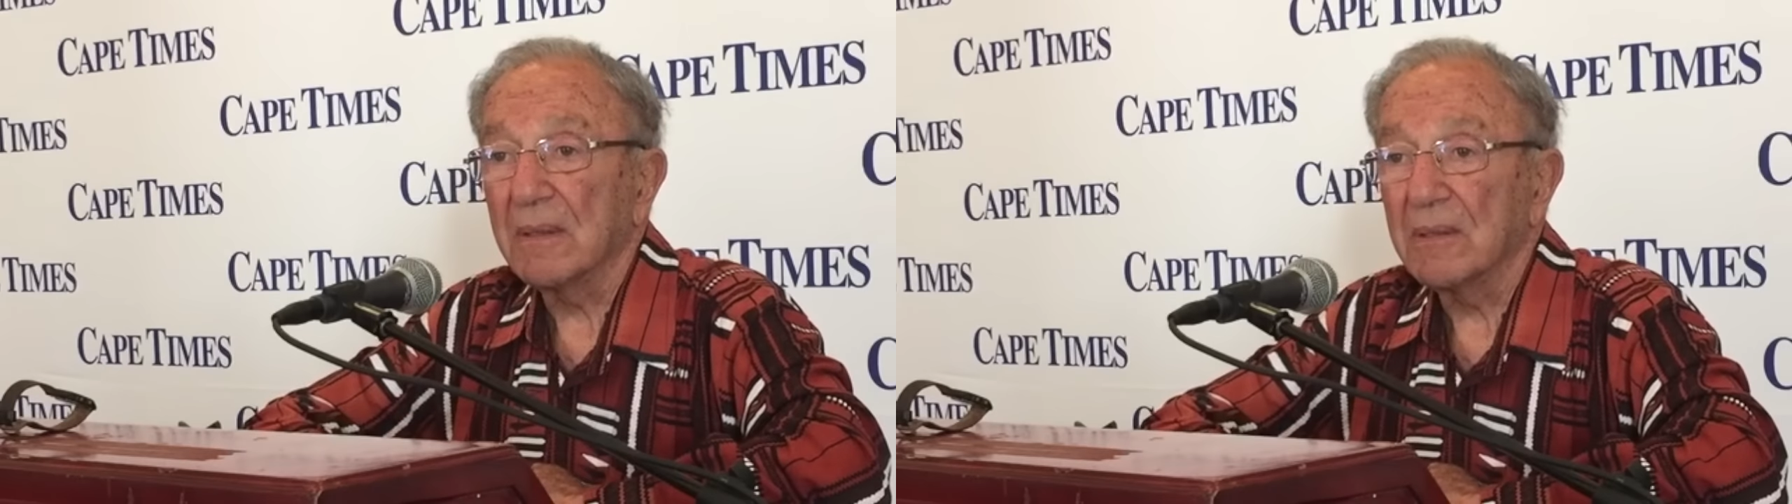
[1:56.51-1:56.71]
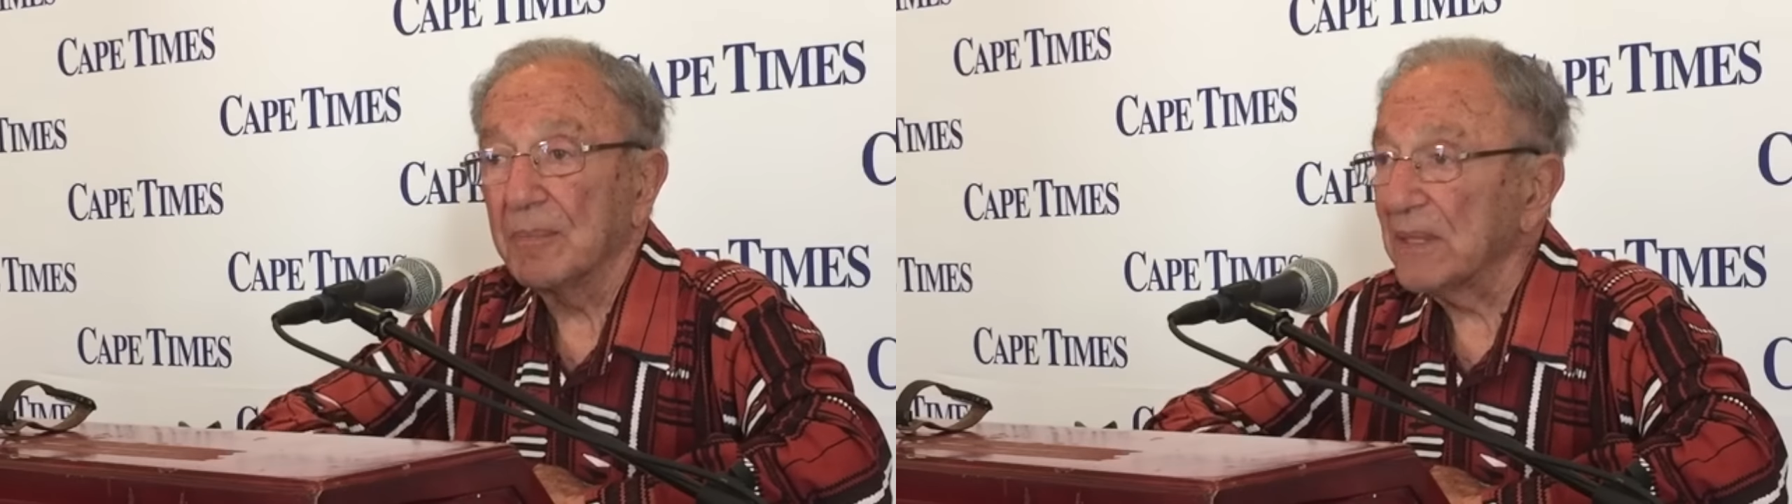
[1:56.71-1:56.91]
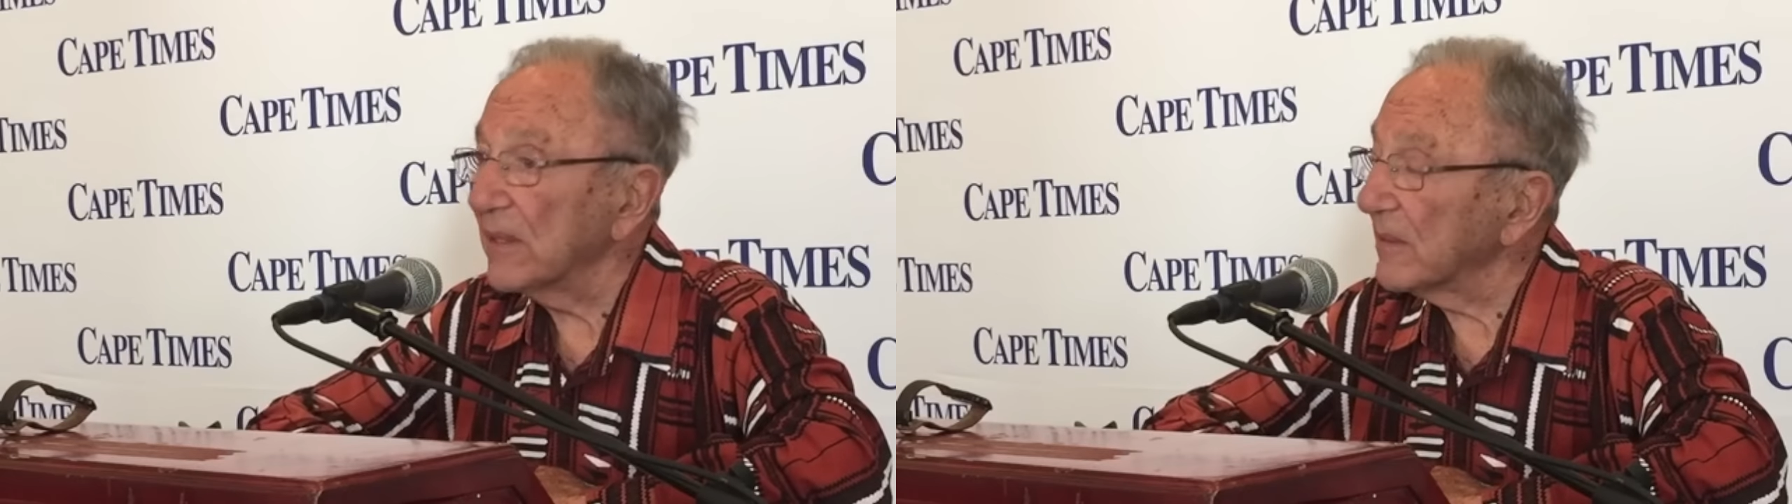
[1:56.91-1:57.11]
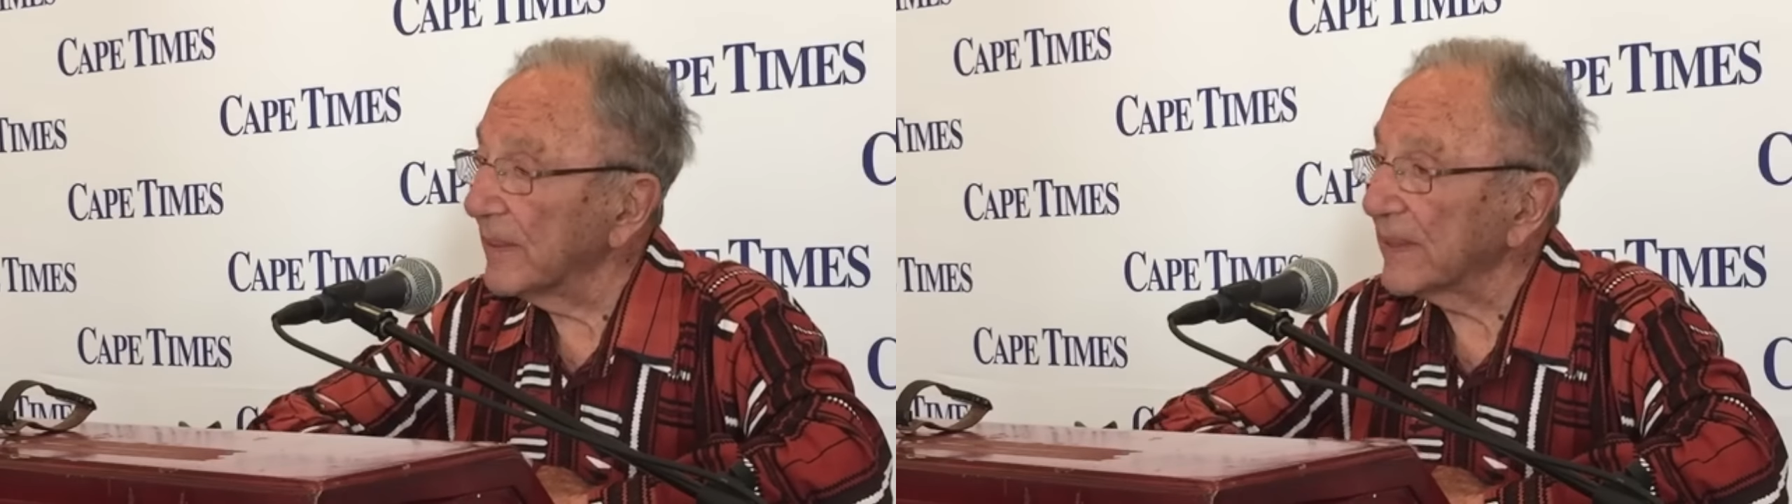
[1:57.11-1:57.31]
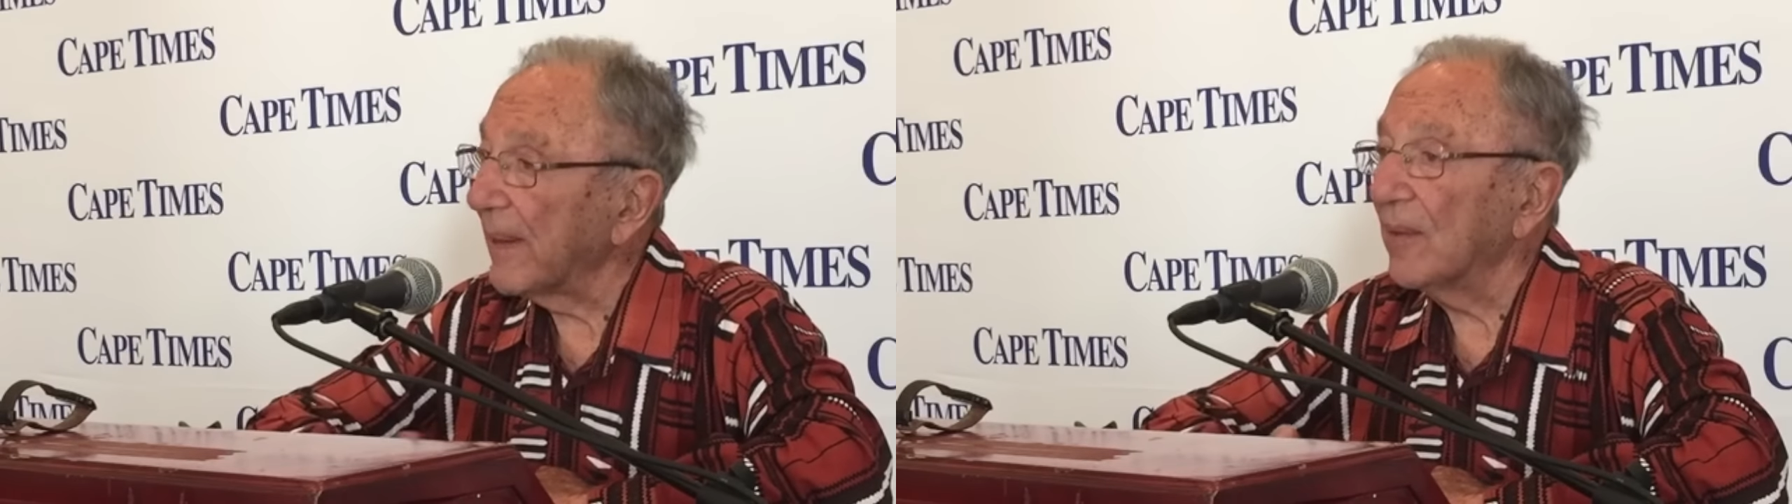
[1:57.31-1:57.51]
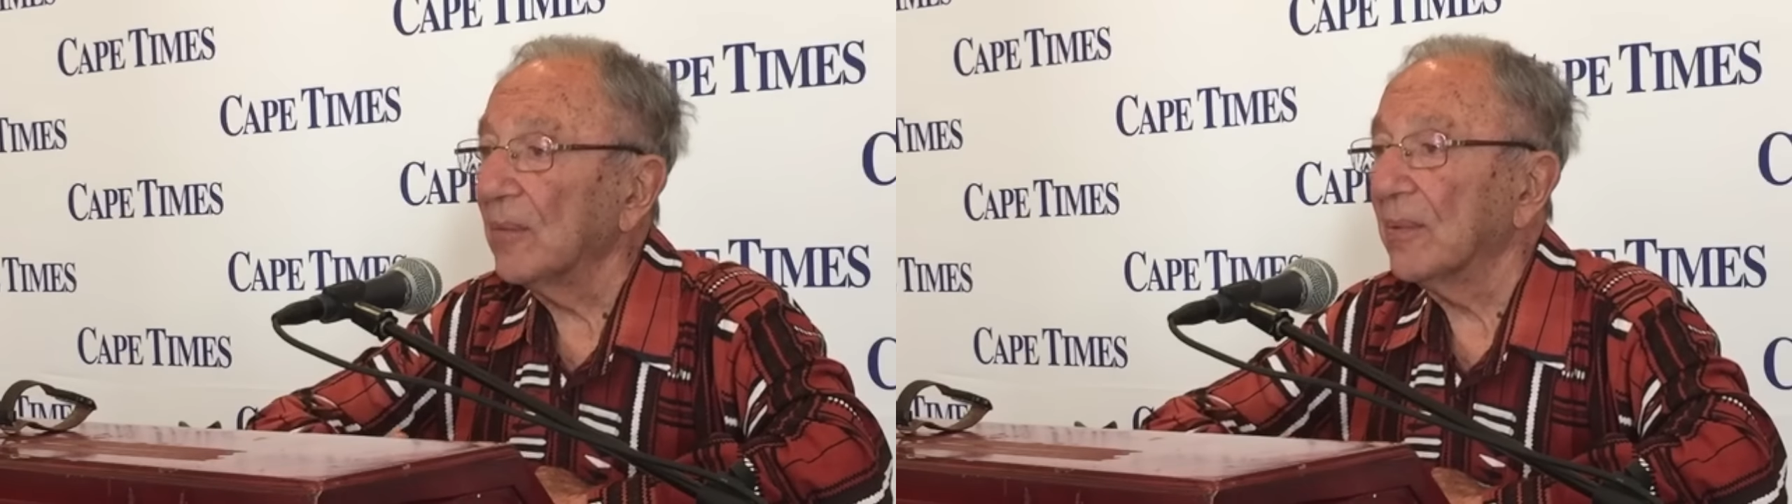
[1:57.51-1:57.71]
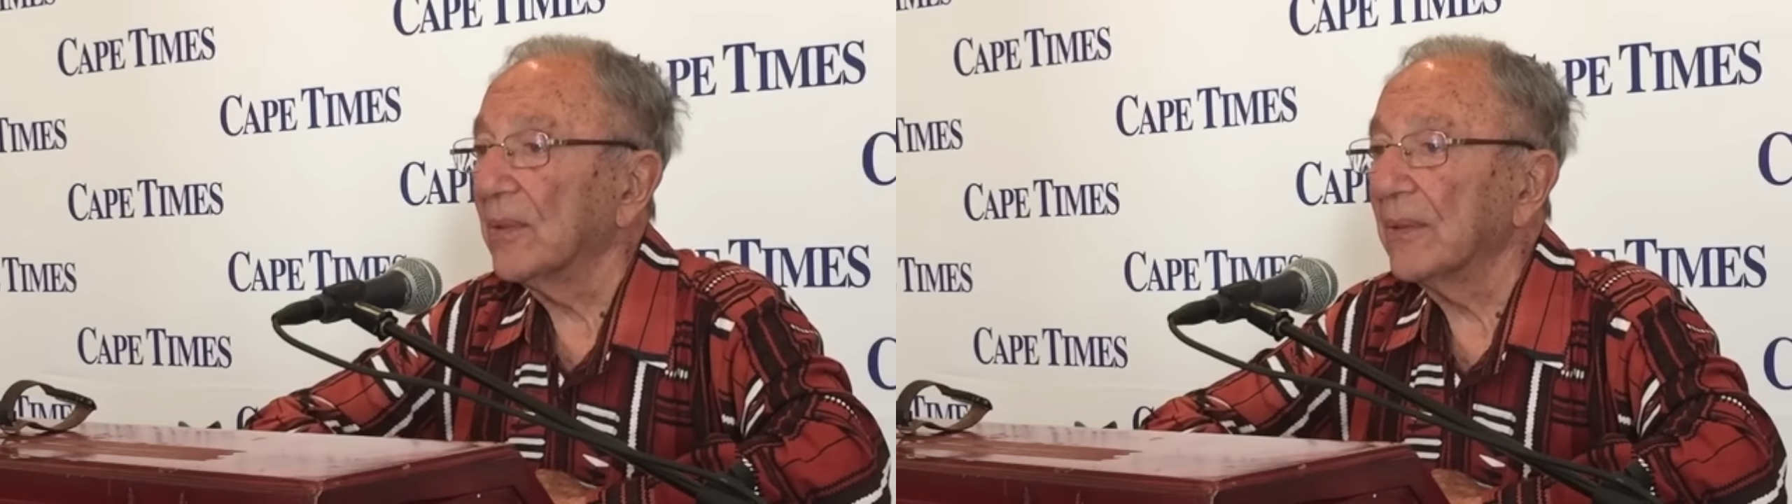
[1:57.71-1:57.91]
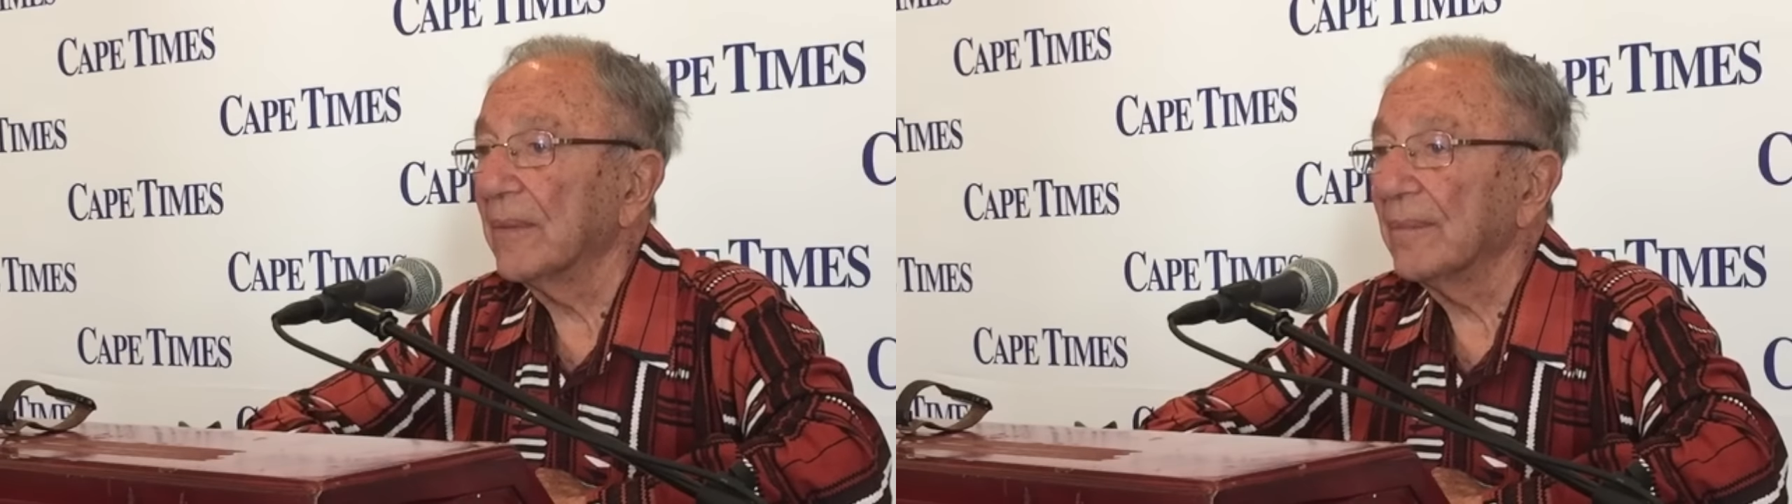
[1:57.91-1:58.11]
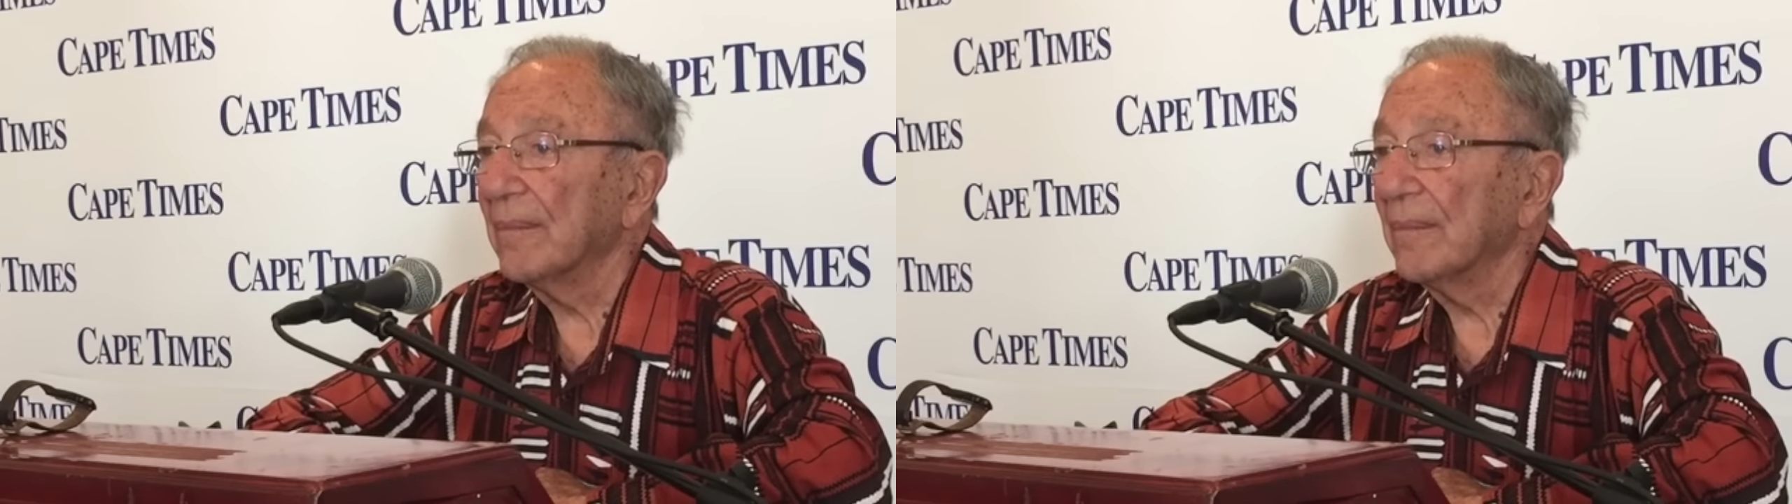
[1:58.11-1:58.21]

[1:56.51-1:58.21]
because business must come on board.